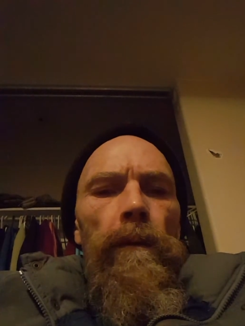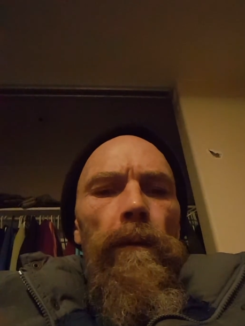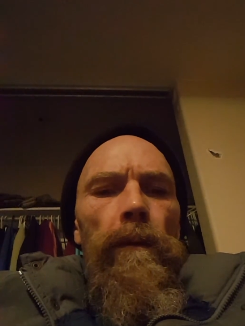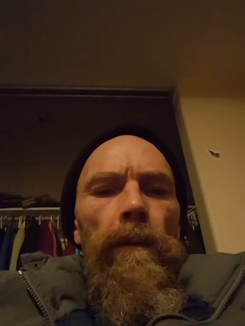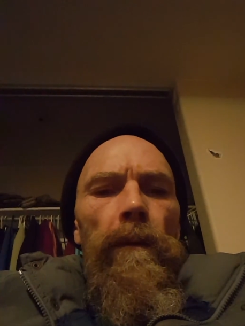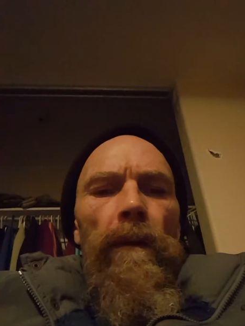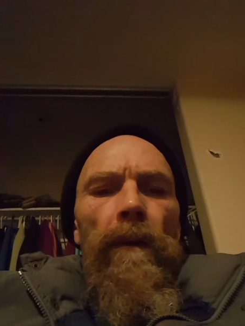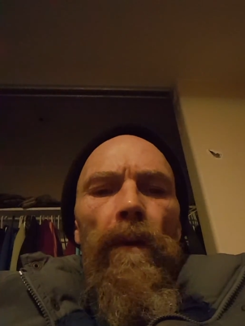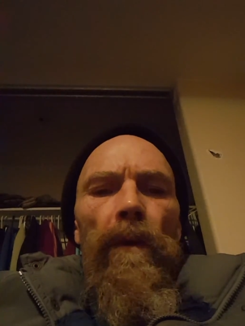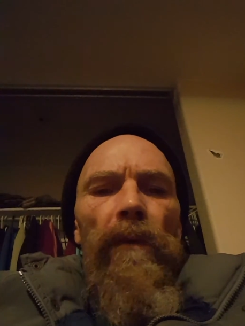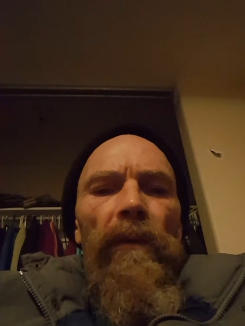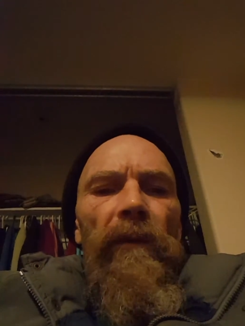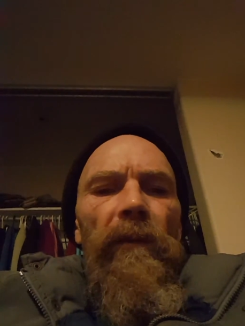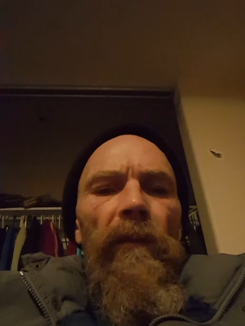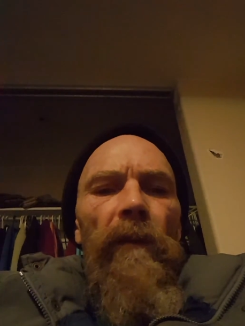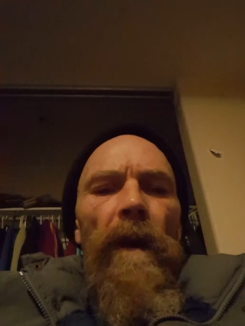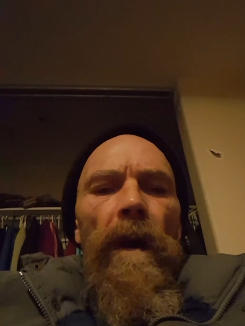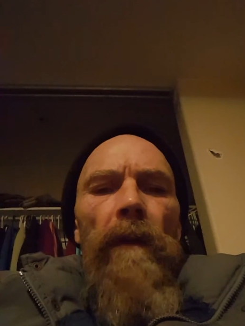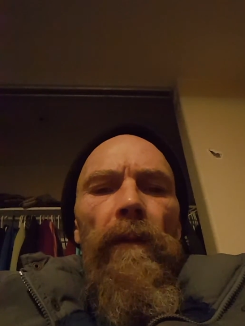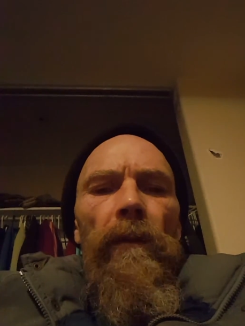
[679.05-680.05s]
Holy
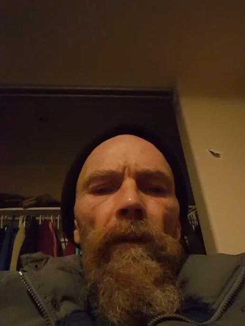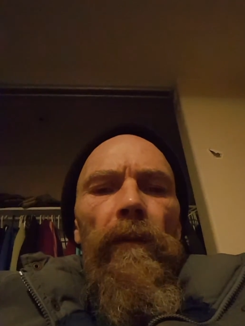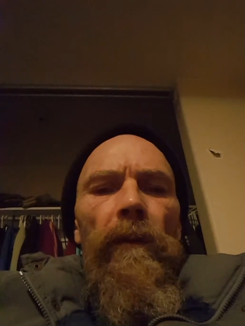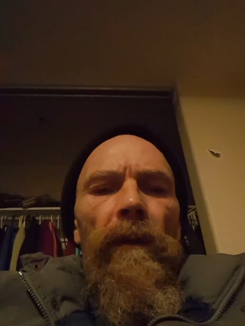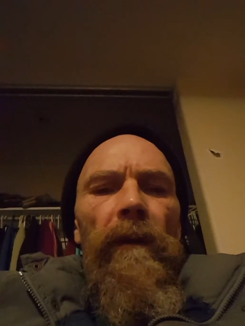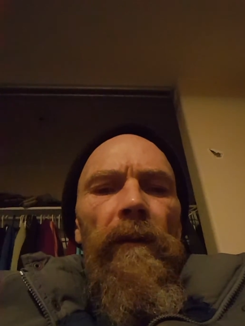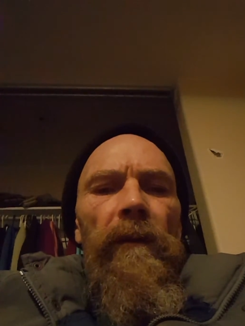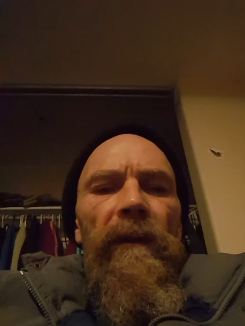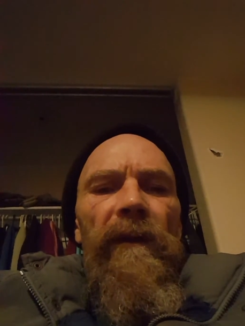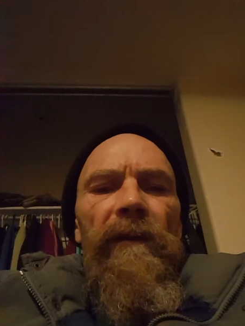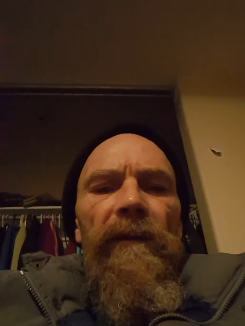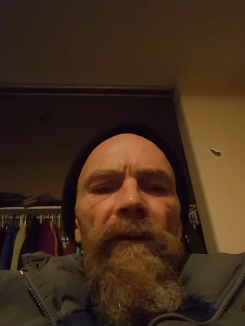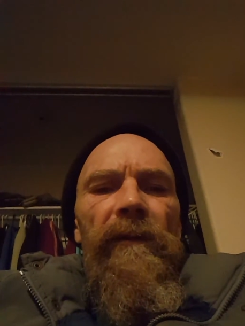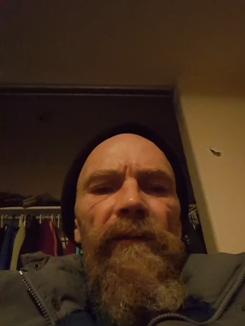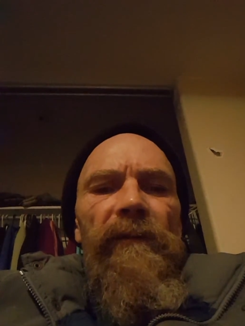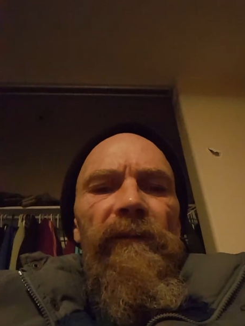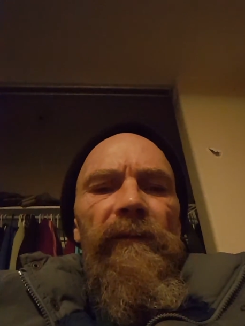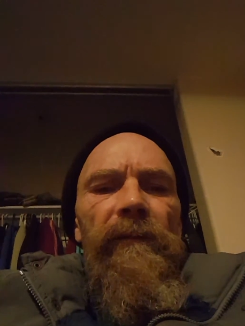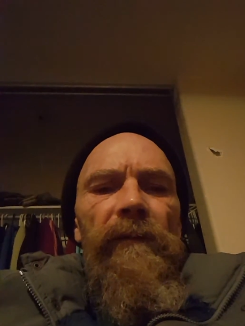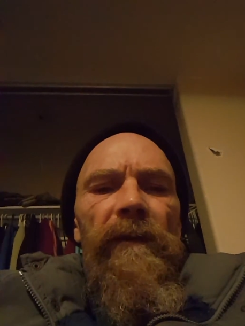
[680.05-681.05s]
Father there
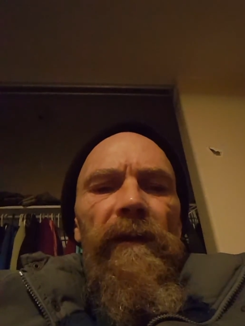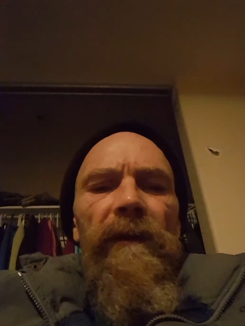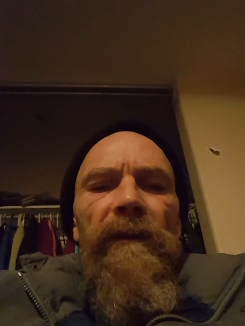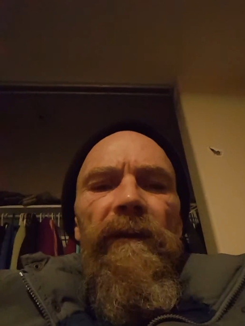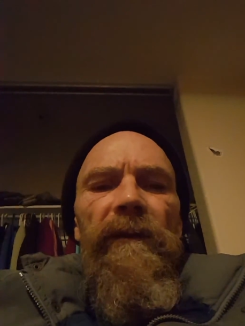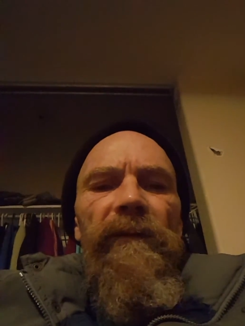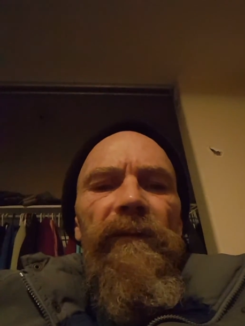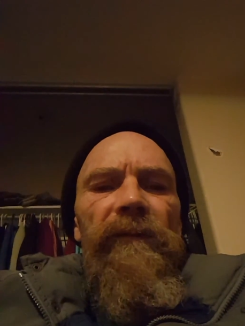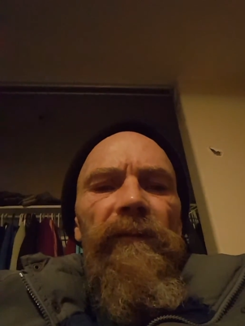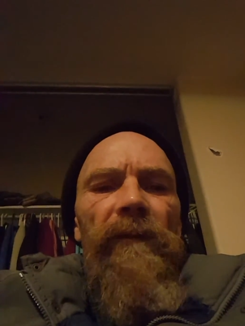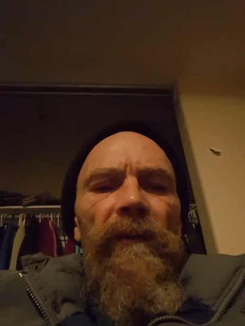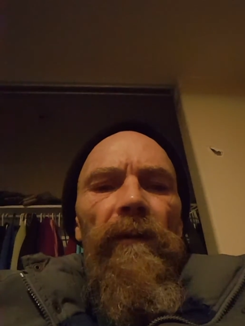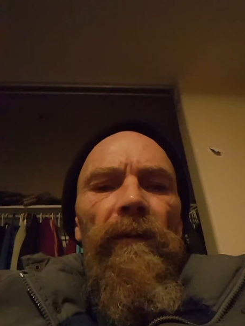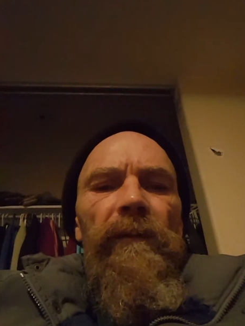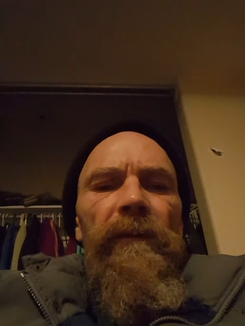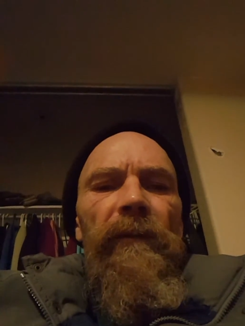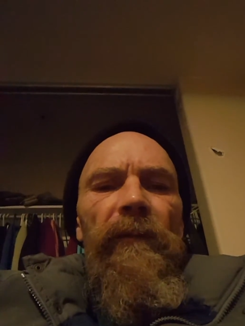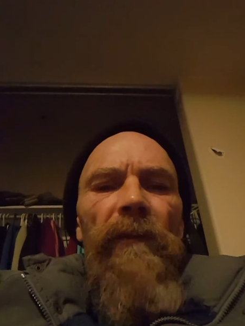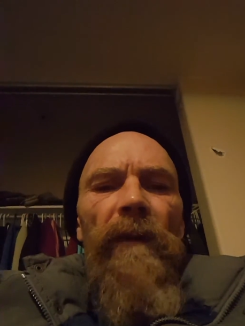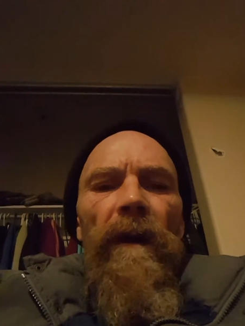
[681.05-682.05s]
is. He's
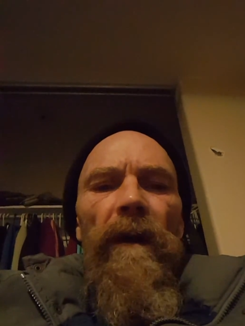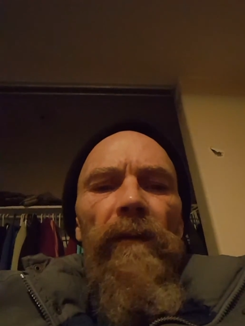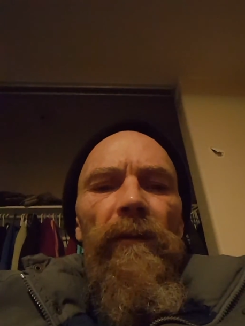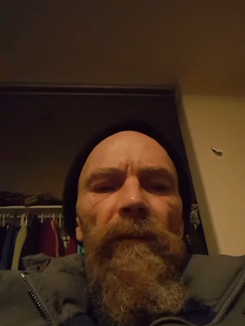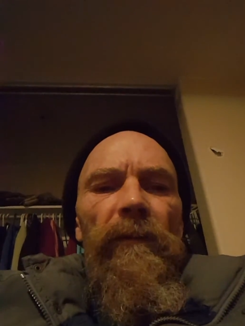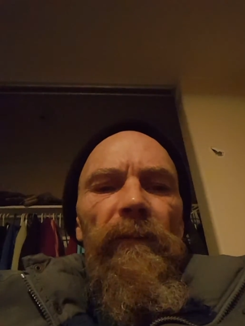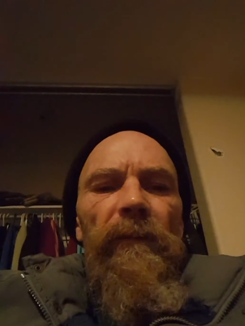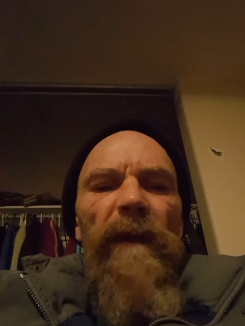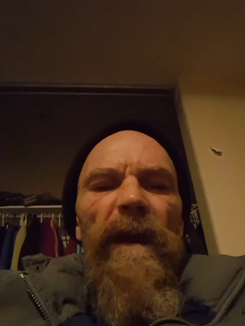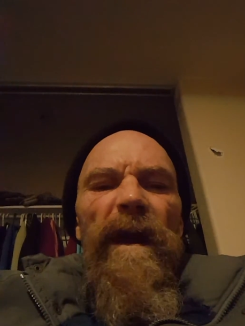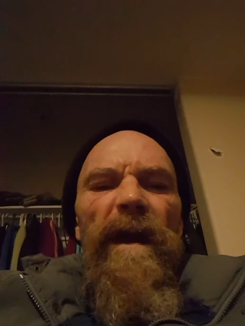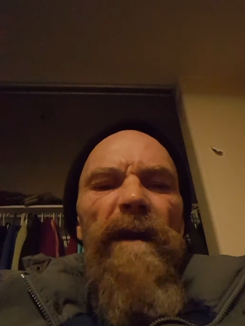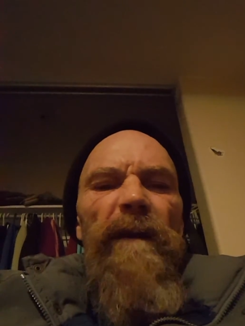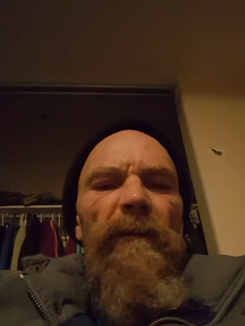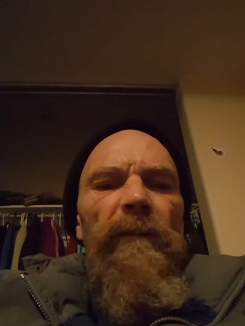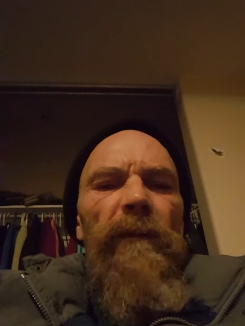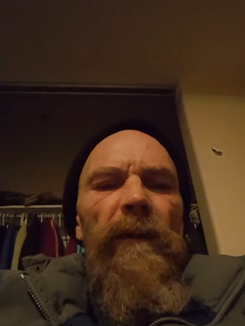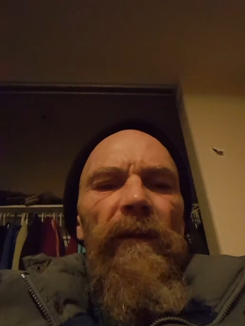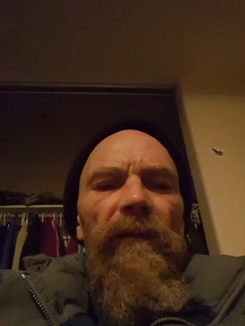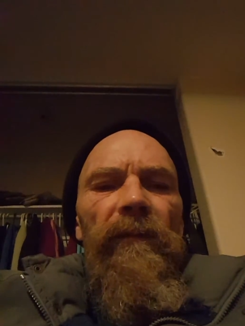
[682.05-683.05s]
Holy Father of
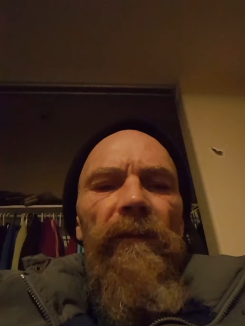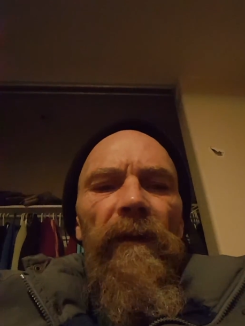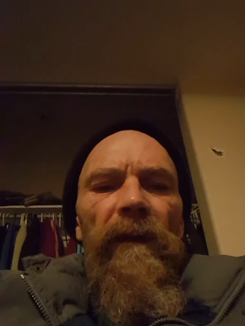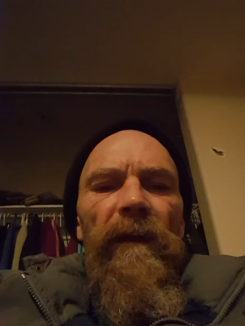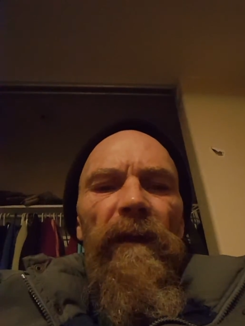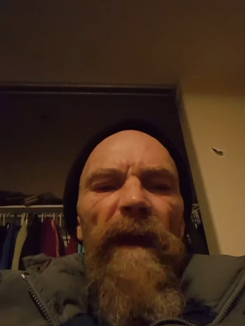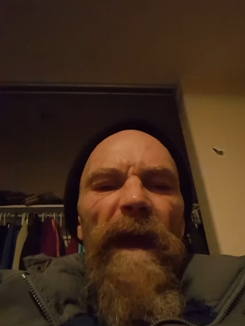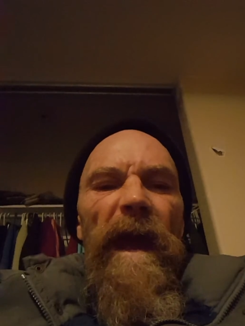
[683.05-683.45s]
everything,